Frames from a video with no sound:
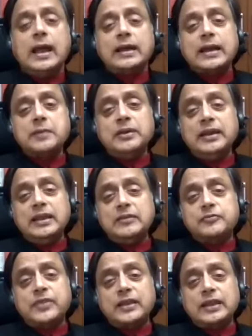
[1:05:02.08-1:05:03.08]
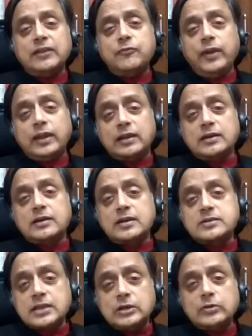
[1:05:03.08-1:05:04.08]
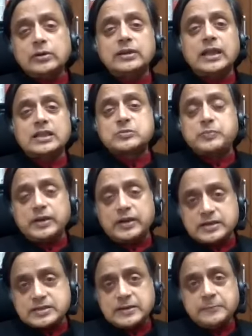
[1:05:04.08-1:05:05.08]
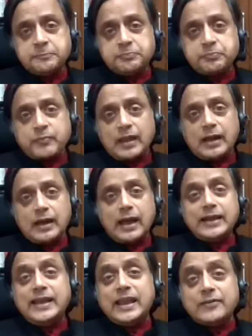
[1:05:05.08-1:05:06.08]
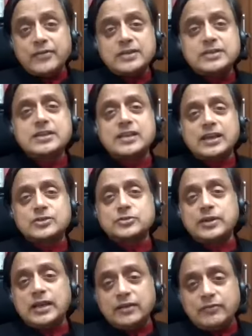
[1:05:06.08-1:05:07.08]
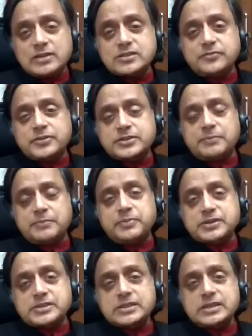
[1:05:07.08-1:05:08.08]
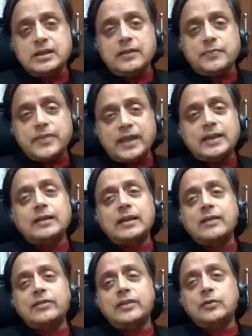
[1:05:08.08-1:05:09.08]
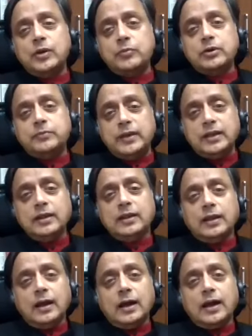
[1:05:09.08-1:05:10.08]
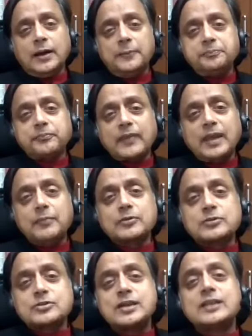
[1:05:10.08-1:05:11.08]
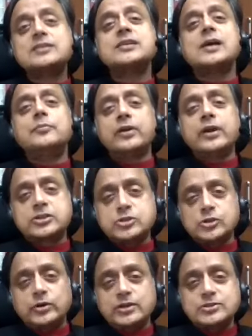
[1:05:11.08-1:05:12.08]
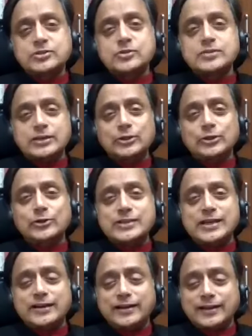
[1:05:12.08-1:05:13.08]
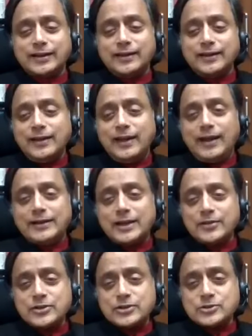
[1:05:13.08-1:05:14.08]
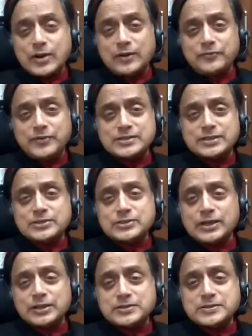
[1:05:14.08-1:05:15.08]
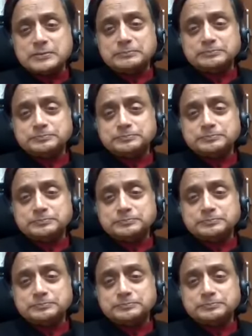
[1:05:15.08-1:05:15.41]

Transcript: And I believe that if we can continue in that spirit and never descend to the levels of the Trumpists, then I think we would be able to send some reassurance to Sanjoy Hazarika and others who have these concerns.